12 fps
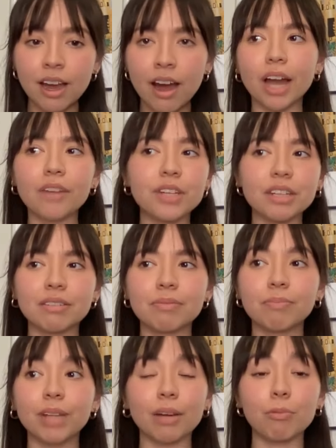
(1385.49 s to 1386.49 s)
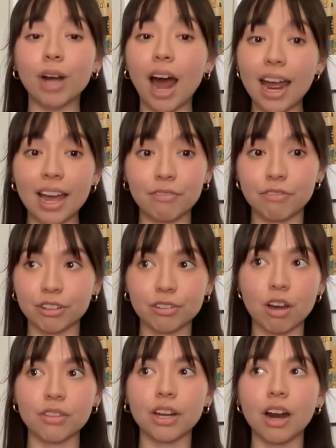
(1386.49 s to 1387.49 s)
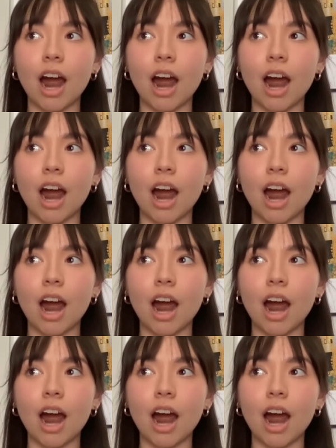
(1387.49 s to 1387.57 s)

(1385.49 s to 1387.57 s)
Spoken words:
I think like, when I had first gone there,